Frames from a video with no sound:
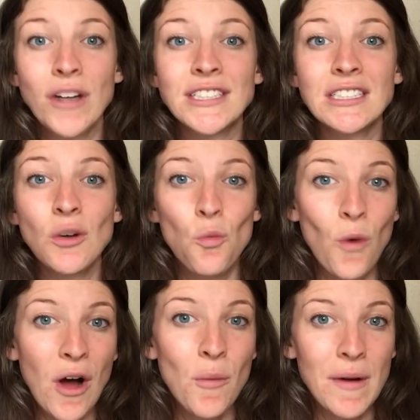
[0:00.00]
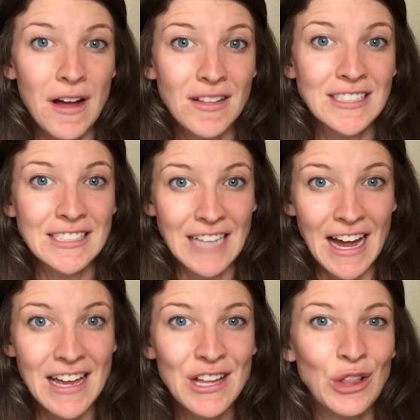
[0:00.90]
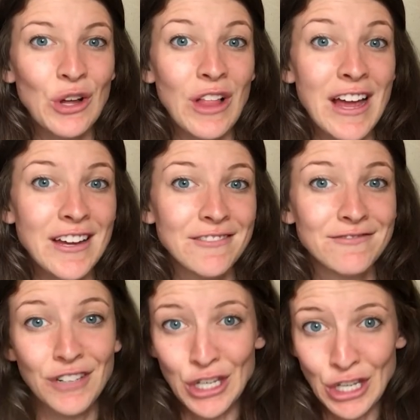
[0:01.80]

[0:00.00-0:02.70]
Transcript: What does a well-balanced diet look like for